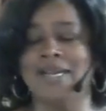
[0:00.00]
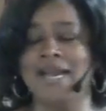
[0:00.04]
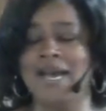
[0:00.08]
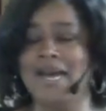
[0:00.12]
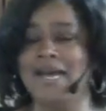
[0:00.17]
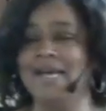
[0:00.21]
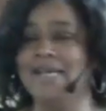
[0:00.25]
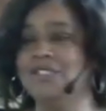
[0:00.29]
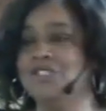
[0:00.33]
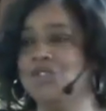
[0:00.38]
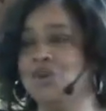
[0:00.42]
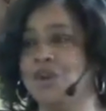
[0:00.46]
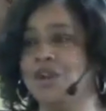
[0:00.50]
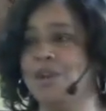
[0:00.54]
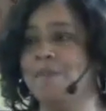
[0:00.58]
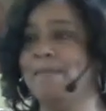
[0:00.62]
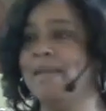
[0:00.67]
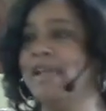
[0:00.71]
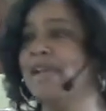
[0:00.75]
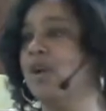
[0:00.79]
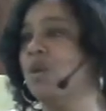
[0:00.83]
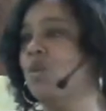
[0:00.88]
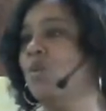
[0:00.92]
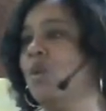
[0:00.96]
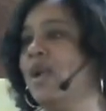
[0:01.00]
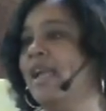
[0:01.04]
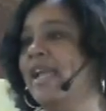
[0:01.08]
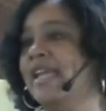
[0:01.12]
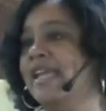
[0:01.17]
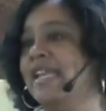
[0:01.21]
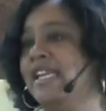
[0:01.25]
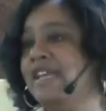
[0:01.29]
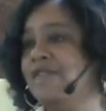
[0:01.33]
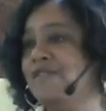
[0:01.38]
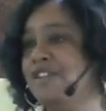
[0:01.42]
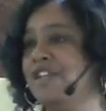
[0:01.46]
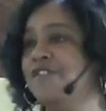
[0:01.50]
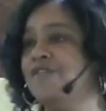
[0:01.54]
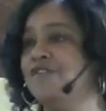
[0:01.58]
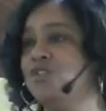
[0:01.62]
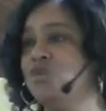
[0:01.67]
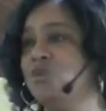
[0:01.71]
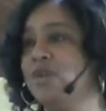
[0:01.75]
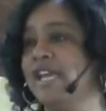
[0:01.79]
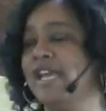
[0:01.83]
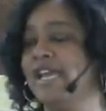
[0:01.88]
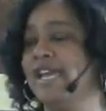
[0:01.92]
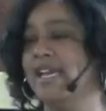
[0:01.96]
God's going to make a way. And even if
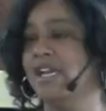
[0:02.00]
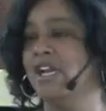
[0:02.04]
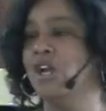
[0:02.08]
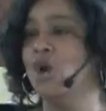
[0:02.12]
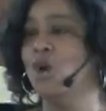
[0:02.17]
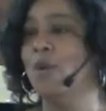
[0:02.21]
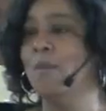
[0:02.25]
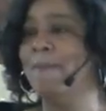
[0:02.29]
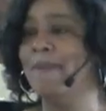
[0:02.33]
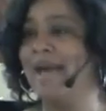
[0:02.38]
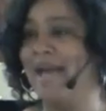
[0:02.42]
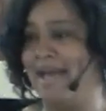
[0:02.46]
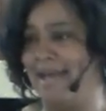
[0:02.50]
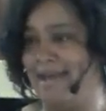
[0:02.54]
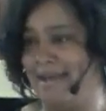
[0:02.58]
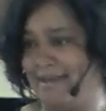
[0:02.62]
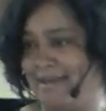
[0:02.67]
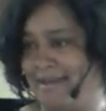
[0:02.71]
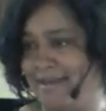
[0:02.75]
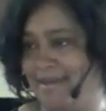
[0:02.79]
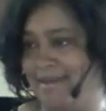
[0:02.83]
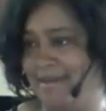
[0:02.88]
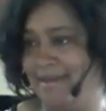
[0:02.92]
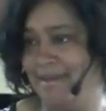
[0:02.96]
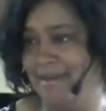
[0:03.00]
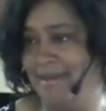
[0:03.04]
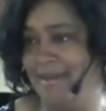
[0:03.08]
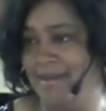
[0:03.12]
you can't go back,